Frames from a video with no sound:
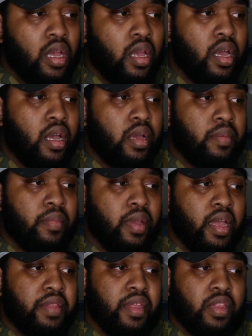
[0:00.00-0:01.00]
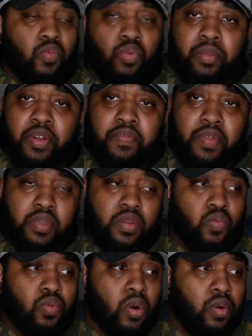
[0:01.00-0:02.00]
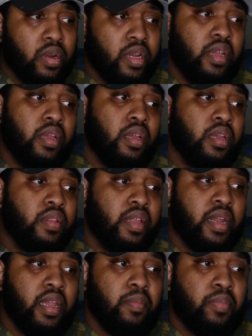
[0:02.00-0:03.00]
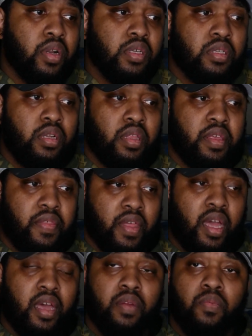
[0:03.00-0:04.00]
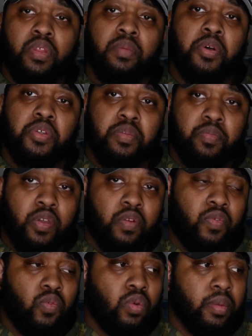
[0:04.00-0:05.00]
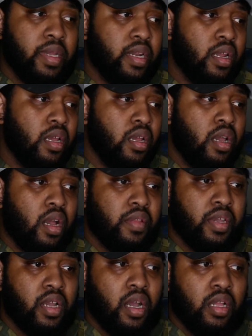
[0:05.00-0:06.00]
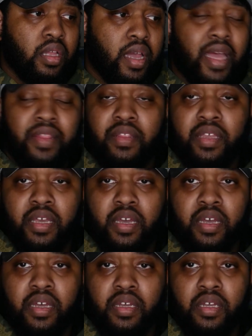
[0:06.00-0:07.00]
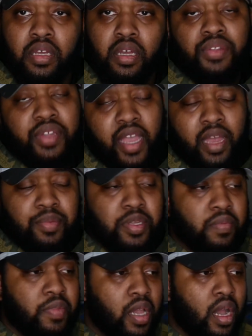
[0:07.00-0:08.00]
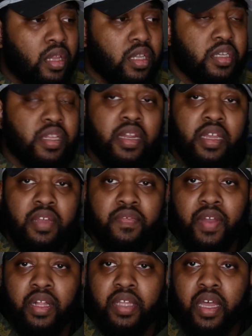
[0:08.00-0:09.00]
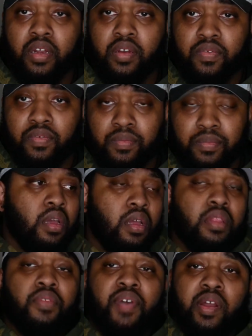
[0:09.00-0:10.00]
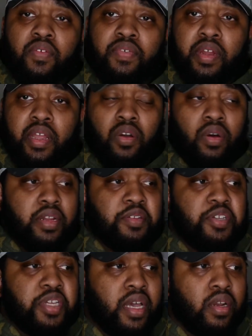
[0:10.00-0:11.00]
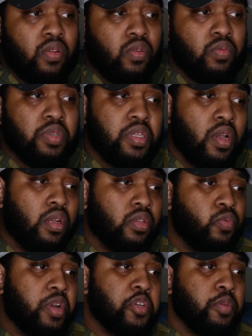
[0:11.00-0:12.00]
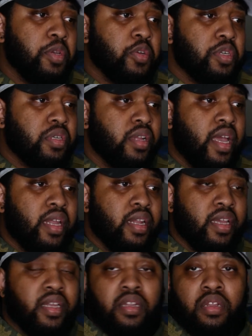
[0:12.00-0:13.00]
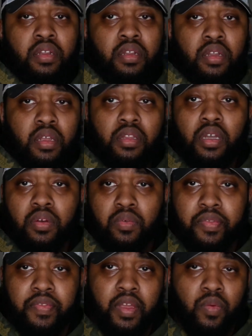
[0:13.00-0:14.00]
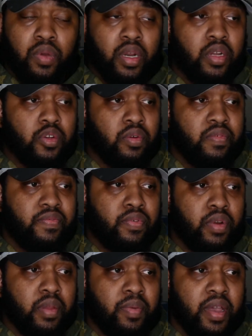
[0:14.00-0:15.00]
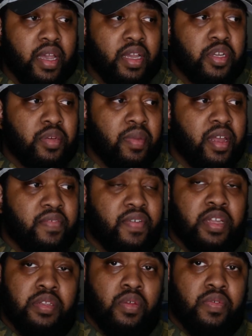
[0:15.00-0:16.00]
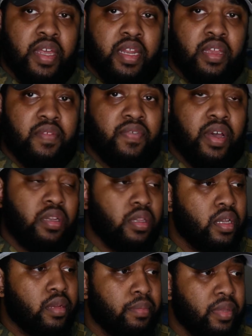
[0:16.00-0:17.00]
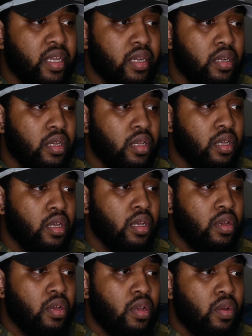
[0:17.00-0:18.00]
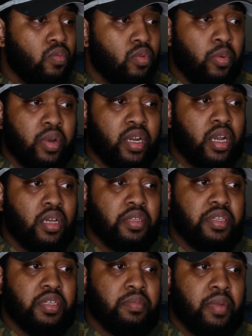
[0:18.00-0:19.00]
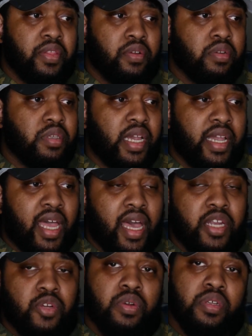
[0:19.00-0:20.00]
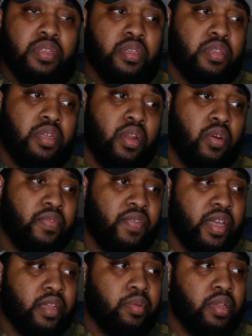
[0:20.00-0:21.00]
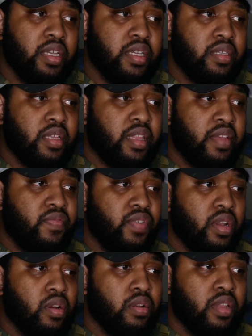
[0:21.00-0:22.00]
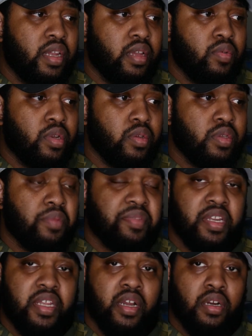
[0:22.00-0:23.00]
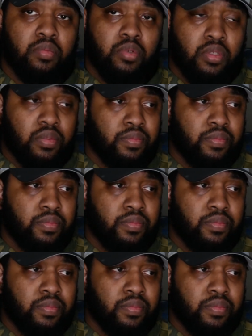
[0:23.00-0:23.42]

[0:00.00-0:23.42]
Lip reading: And then the woman of the sorority that he had personally thought were the most beautiful woman on the campus of the college that he had failed out of. The final video on his channel was called Retribution, and it, along with the 140-page manifesto that he had finally completed, were what caused his mother and psychiatrist to notify the police that they feared that he would do something terrible.